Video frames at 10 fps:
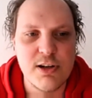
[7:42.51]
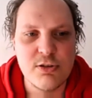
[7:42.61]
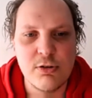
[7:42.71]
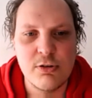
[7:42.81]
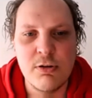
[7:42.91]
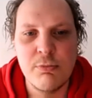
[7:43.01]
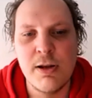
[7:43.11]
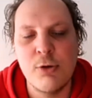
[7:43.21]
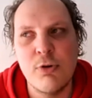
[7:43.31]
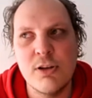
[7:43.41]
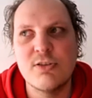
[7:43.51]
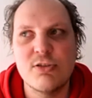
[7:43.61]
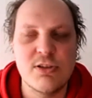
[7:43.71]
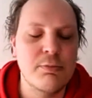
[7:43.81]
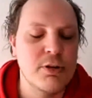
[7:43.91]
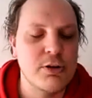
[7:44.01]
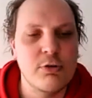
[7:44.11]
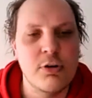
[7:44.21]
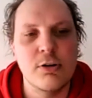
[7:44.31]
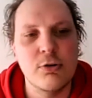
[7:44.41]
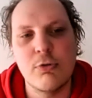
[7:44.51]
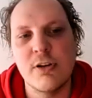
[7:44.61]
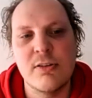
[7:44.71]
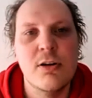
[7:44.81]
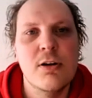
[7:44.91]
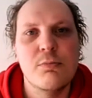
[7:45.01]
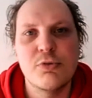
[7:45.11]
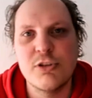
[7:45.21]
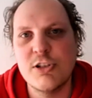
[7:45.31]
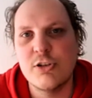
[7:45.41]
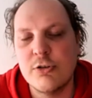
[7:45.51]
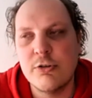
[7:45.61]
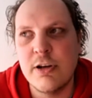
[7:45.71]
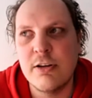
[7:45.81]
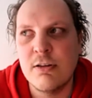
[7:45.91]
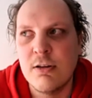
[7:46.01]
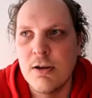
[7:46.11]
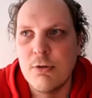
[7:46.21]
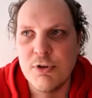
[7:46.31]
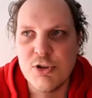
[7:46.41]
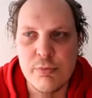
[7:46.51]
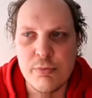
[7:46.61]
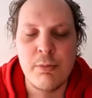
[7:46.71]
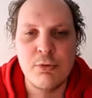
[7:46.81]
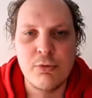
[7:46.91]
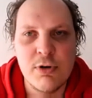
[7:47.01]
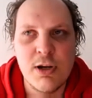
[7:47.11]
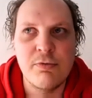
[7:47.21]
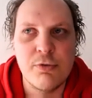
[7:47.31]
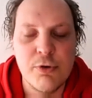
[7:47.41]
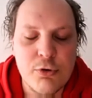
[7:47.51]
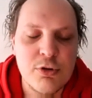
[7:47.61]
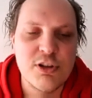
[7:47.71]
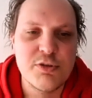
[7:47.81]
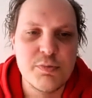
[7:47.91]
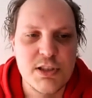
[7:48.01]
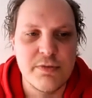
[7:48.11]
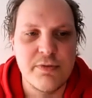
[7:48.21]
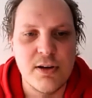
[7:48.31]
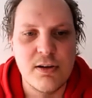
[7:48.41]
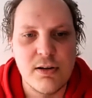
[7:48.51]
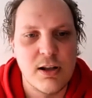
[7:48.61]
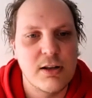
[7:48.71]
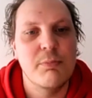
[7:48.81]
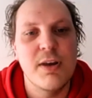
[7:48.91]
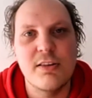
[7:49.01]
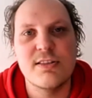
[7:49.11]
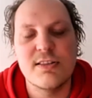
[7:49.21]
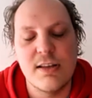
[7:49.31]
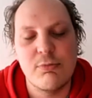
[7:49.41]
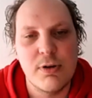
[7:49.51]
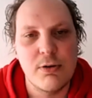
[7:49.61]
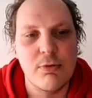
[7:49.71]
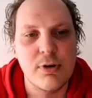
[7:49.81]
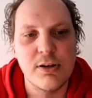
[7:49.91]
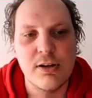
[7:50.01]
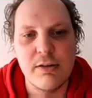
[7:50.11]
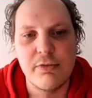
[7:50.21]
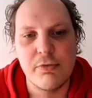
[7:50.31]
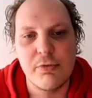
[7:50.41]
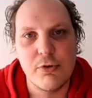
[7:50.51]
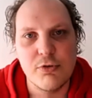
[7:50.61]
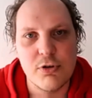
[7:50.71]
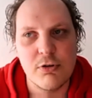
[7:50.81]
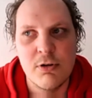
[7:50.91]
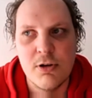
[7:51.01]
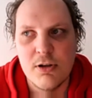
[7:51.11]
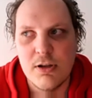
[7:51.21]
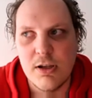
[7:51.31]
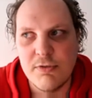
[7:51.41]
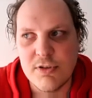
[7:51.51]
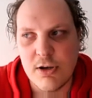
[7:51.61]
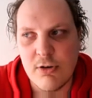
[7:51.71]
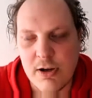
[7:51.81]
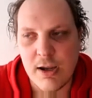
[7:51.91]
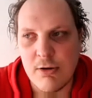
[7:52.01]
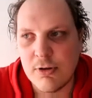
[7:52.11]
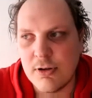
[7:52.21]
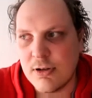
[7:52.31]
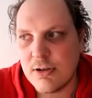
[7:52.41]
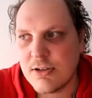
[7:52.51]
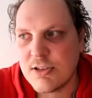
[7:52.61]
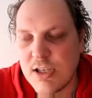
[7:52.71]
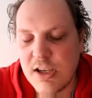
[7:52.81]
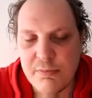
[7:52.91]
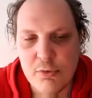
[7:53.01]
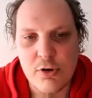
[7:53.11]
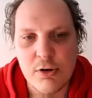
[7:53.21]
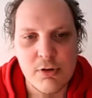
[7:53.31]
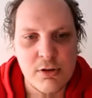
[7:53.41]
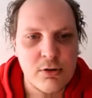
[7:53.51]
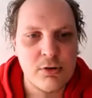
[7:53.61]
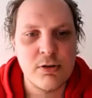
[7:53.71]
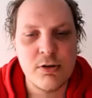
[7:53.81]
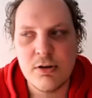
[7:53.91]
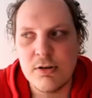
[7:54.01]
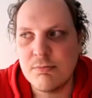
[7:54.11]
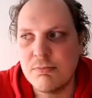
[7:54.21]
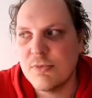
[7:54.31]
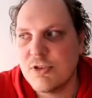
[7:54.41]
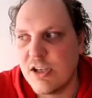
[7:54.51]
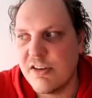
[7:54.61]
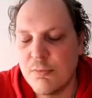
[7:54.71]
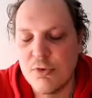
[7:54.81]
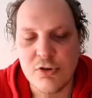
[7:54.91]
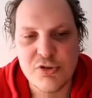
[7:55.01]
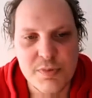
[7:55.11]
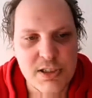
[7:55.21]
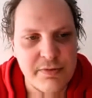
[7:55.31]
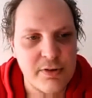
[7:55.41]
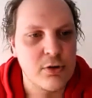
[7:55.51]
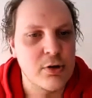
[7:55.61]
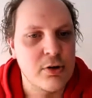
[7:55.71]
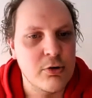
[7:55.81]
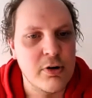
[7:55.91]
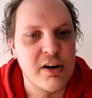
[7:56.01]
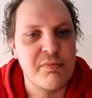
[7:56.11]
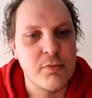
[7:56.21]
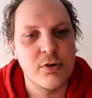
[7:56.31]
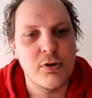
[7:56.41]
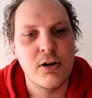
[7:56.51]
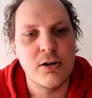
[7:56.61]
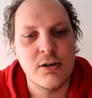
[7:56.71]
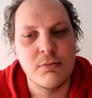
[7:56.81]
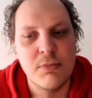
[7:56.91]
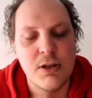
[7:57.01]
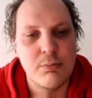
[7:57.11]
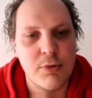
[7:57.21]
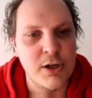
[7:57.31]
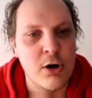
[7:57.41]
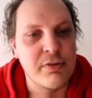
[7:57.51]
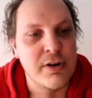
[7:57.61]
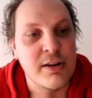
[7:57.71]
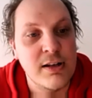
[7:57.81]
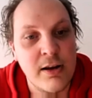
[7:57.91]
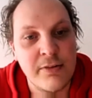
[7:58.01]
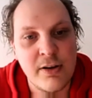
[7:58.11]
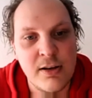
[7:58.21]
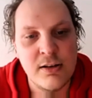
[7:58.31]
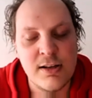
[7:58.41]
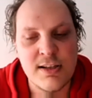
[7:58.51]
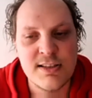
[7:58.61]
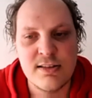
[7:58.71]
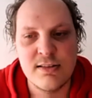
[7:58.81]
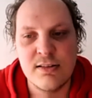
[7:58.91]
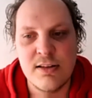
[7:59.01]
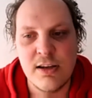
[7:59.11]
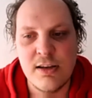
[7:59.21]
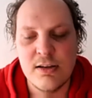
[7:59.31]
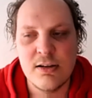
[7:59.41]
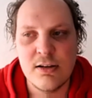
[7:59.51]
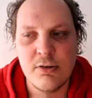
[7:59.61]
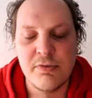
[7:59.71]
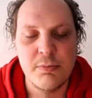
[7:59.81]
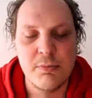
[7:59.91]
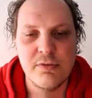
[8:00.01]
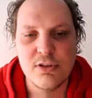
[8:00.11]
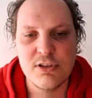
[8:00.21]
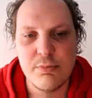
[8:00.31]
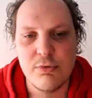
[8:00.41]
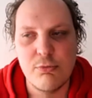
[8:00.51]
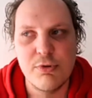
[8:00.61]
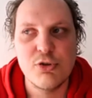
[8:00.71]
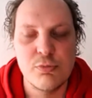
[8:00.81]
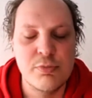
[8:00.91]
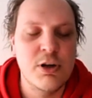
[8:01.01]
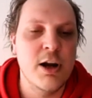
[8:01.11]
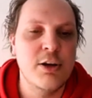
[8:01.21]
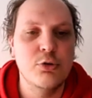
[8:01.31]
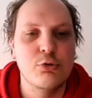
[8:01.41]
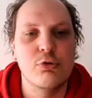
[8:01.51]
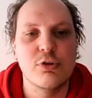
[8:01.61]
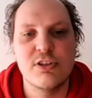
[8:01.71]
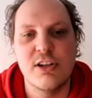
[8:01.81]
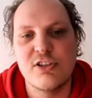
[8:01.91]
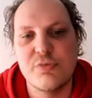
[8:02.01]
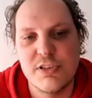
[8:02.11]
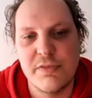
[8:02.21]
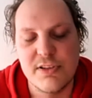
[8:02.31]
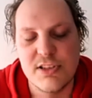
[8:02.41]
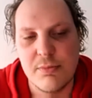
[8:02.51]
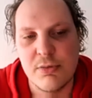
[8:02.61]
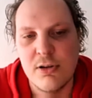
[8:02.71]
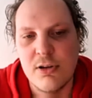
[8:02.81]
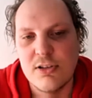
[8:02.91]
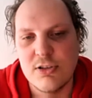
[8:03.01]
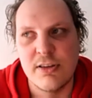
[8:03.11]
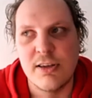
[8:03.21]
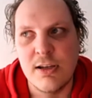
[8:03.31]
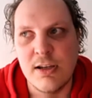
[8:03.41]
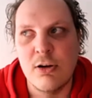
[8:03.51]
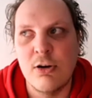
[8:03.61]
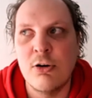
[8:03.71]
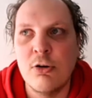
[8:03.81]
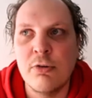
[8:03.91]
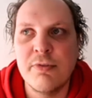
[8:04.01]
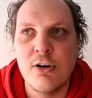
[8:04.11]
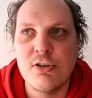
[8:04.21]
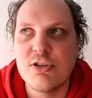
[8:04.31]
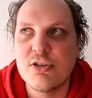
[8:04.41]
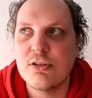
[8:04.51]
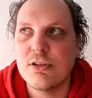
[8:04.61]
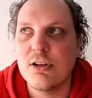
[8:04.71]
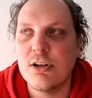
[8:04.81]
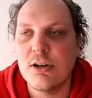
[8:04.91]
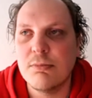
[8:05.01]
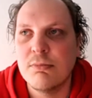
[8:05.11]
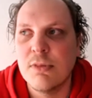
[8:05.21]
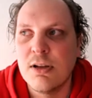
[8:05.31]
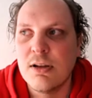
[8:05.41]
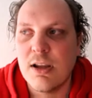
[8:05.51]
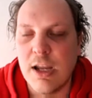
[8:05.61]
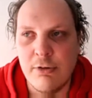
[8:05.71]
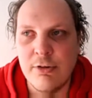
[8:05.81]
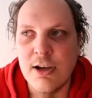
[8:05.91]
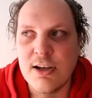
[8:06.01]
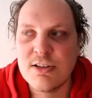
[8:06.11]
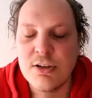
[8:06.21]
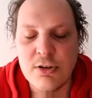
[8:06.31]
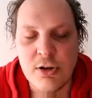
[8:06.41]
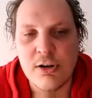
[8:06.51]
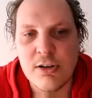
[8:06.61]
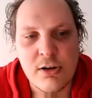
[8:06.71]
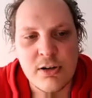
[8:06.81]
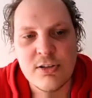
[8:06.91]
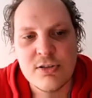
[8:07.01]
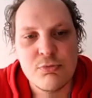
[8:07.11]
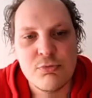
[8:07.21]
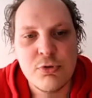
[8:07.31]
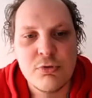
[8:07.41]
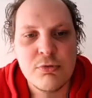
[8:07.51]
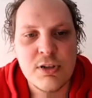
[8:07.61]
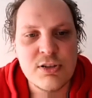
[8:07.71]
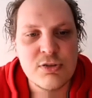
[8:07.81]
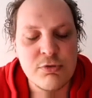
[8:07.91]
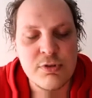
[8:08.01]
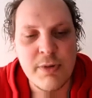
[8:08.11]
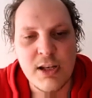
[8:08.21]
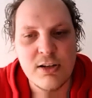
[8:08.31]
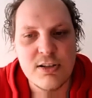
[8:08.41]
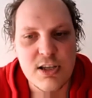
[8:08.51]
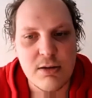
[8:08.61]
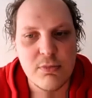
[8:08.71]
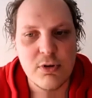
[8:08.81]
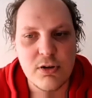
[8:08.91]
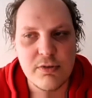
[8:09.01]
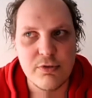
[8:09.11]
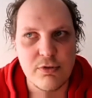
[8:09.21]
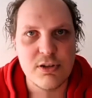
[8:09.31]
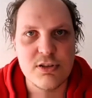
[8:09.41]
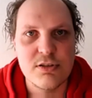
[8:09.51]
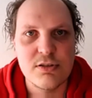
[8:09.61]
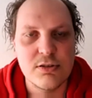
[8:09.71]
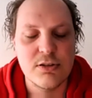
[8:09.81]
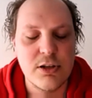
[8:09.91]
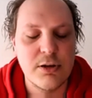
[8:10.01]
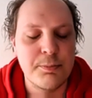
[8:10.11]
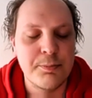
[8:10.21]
So no matter what segment you're on or what position you're in, we should be able to get for you the specific, the methods that we want to deliver for you. So if you say, okay, I want to save more, I want to save more specifically, or have more money over at the last day of the for example, we should guide you towards that specific step. So I think in all of those areas, the target audience is remaining the same for us. Yeah.